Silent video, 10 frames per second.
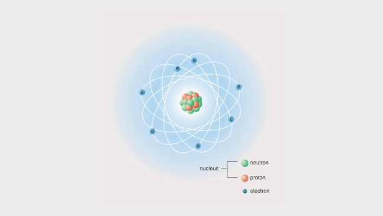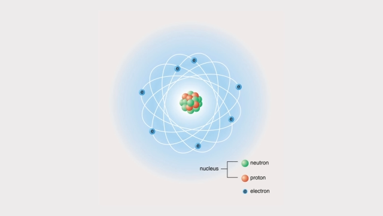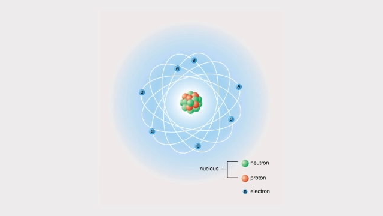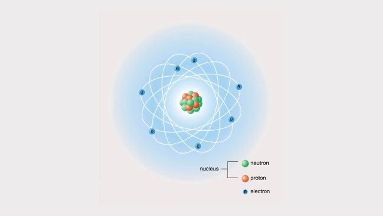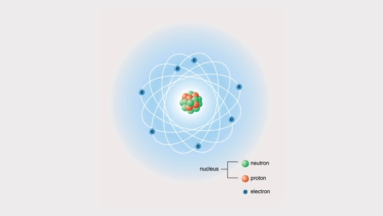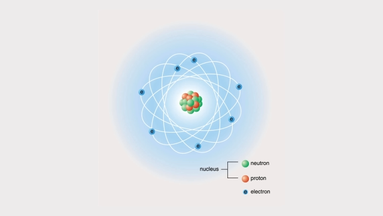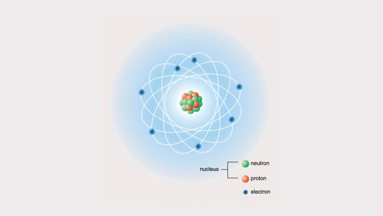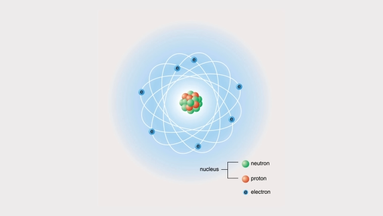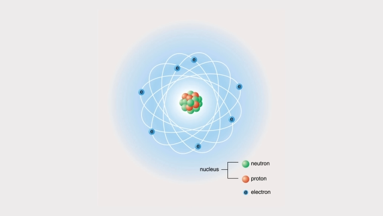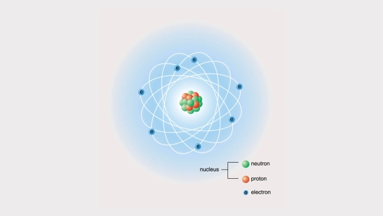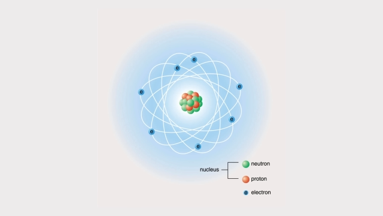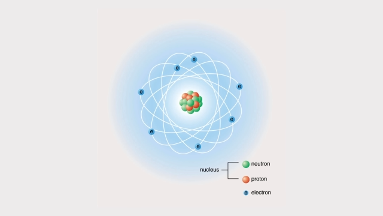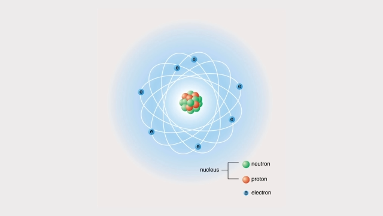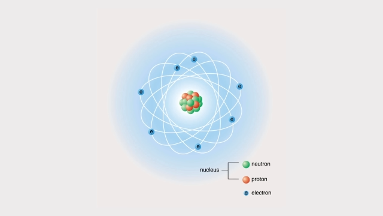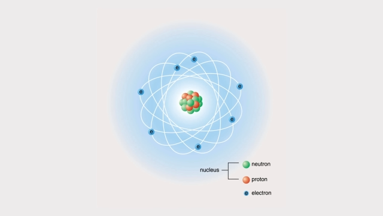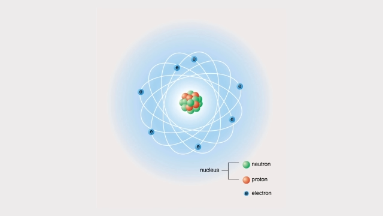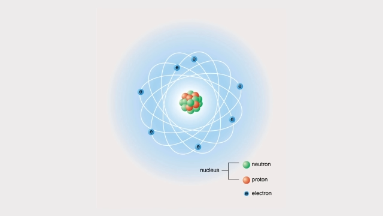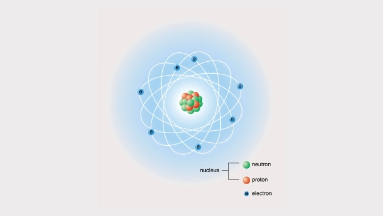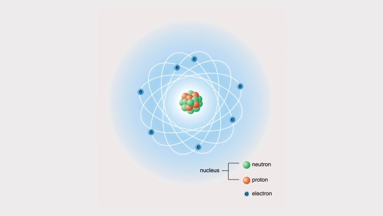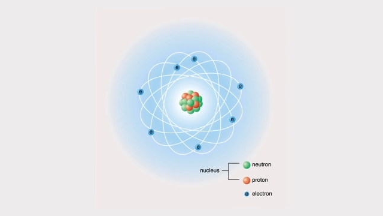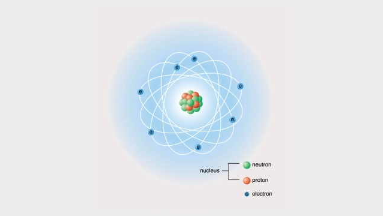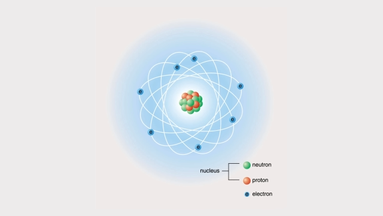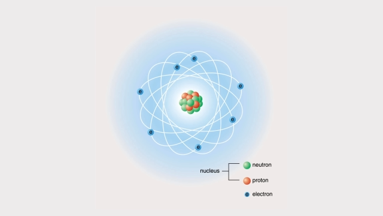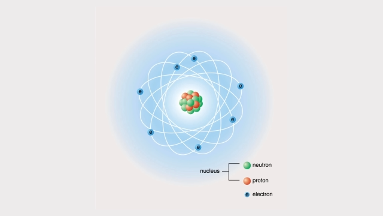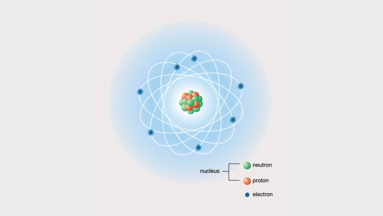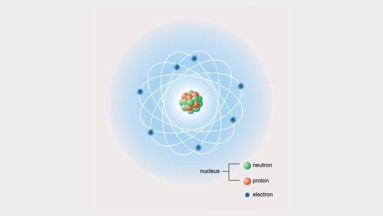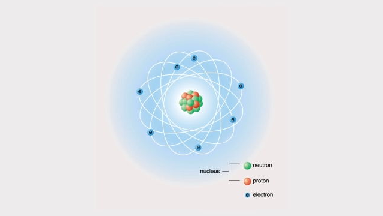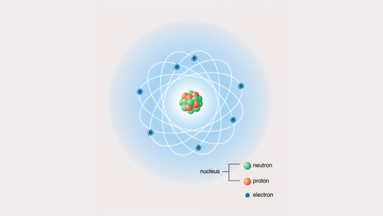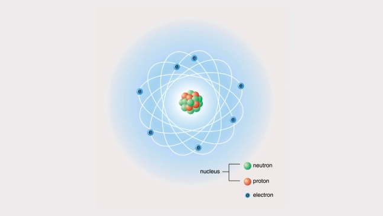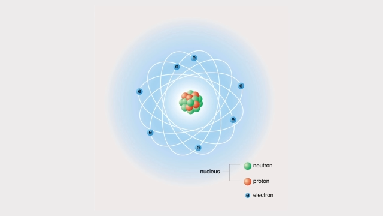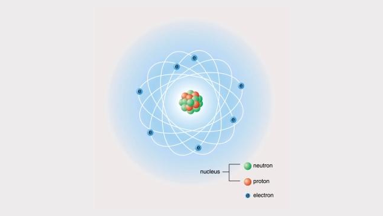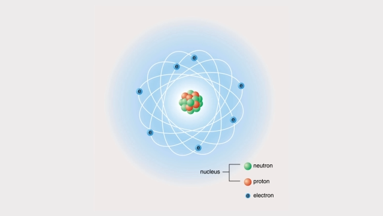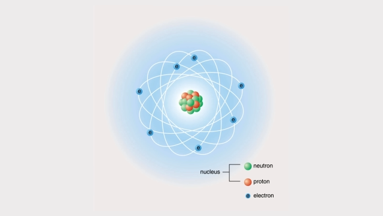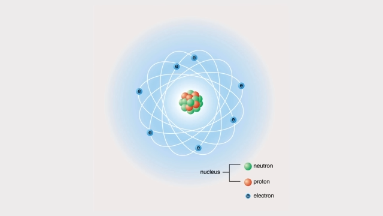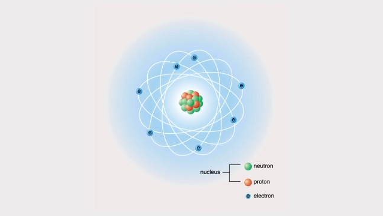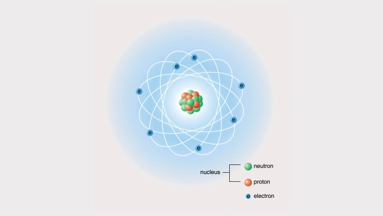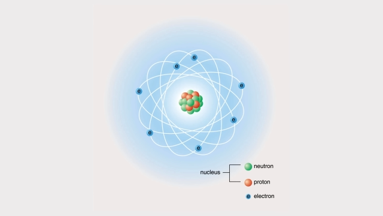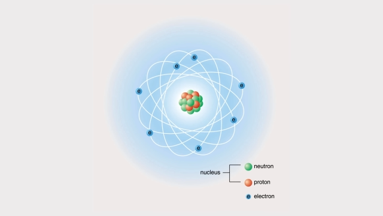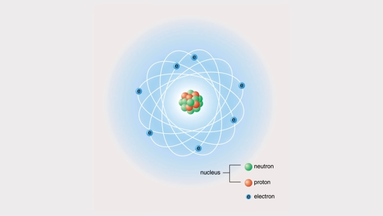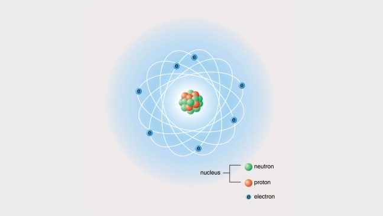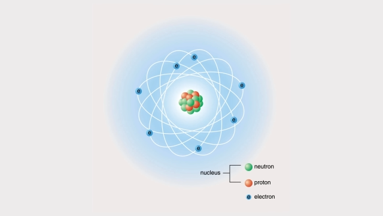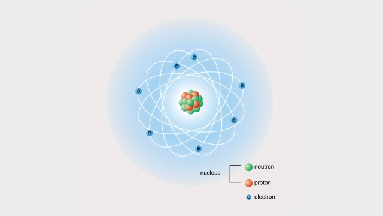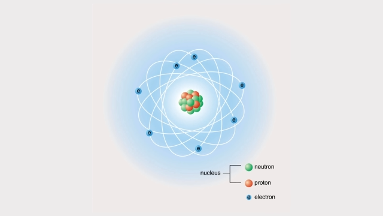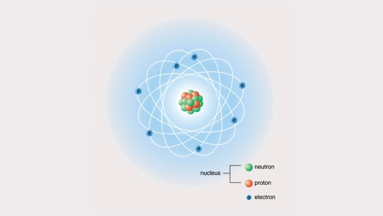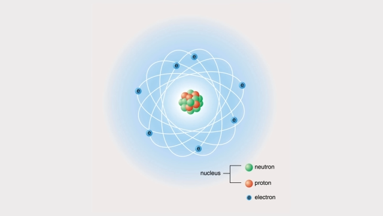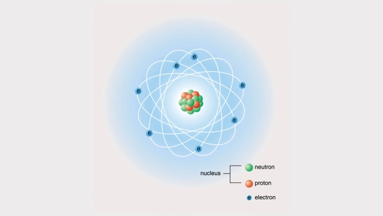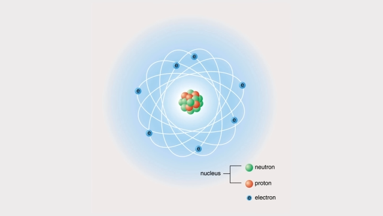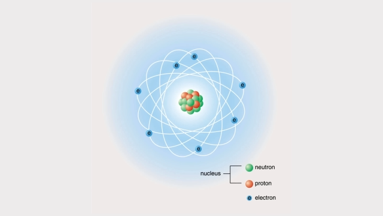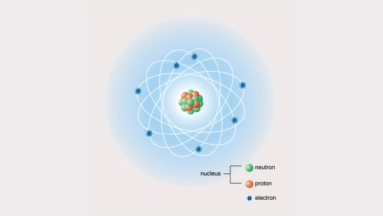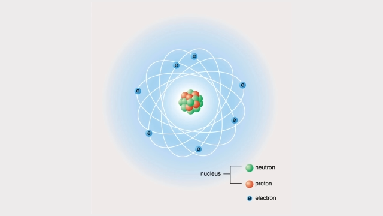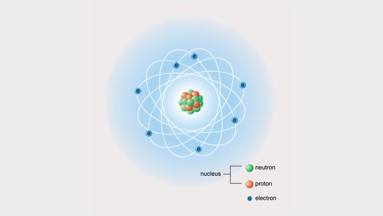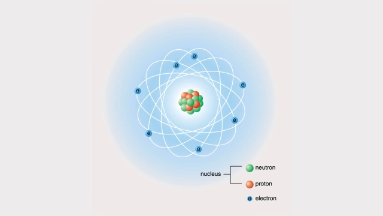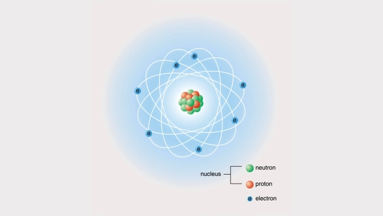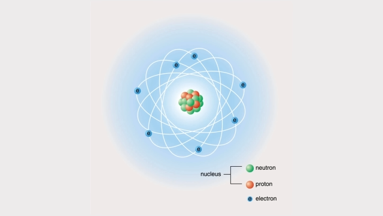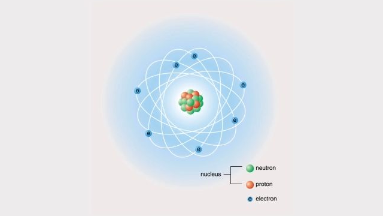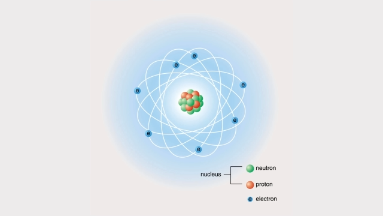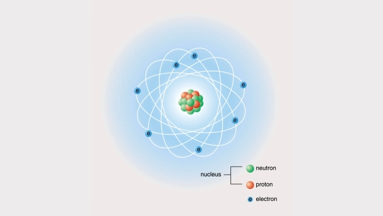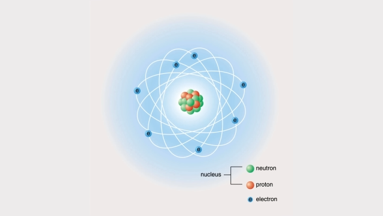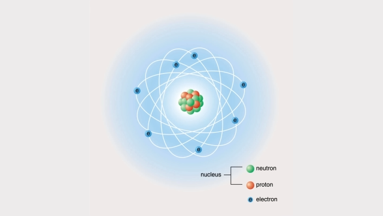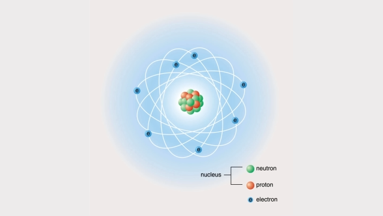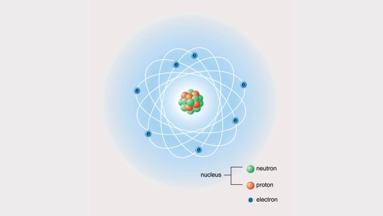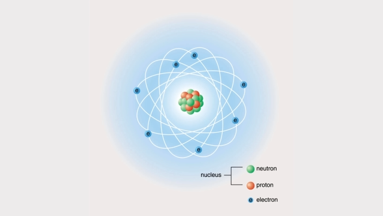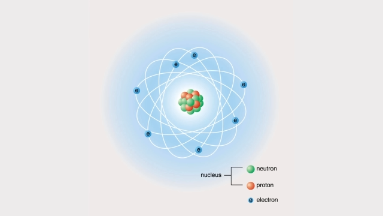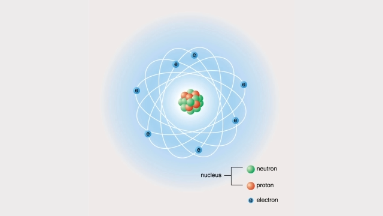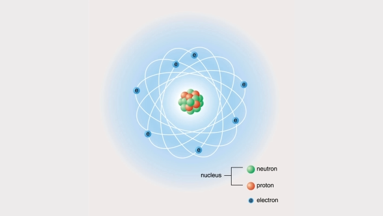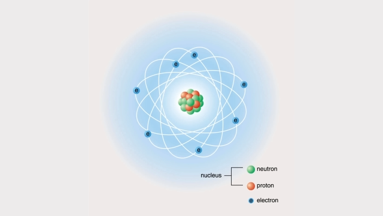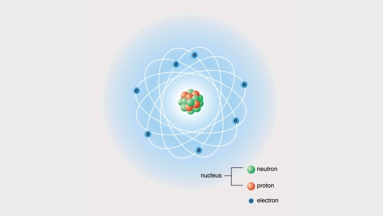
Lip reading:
(no speaker visible)